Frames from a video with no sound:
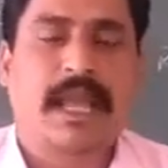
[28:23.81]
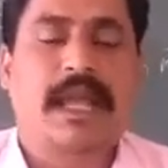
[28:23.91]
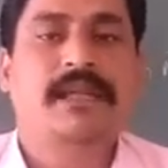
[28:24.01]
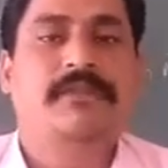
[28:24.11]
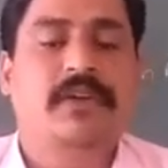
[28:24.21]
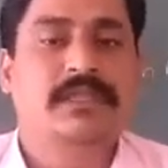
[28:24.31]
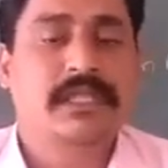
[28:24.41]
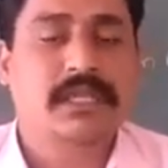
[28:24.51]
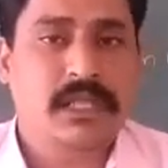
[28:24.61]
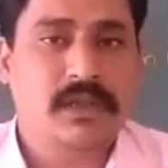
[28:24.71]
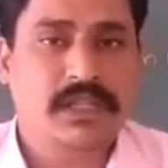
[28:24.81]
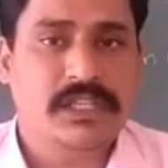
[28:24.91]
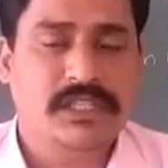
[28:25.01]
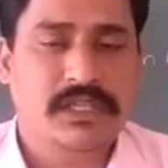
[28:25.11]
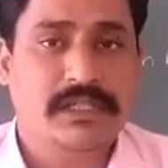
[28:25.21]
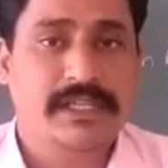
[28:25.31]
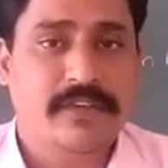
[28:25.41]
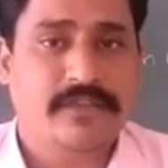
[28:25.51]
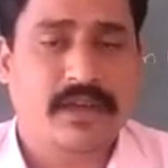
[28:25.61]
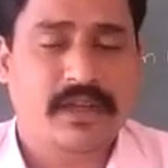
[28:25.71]
And for single location,
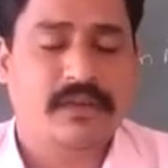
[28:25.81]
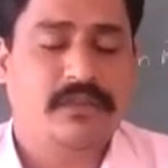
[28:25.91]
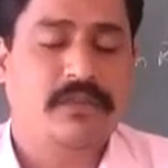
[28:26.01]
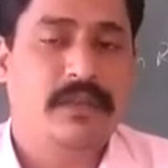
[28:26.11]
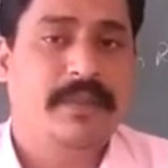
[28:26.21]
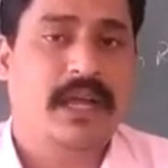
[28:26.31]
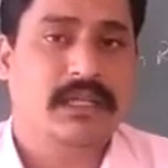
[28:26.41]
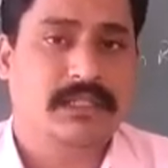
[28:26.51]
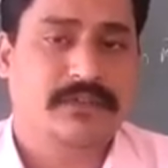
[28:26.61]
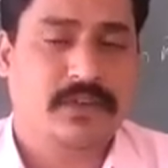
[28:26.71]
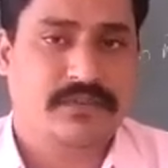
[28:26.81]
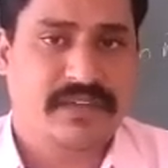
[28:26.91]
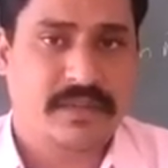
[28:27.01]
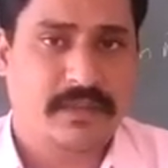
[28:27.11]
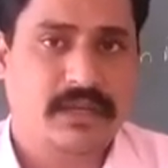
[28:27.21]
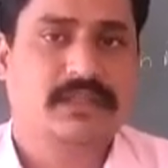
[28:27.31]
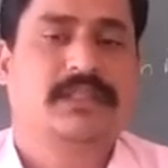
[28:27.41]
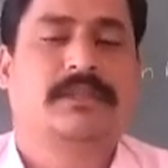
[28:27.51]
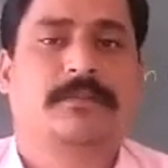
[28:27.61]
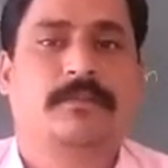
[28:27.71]
TFR will be asked for 5
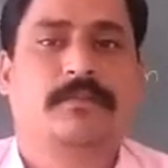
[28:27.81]
marks.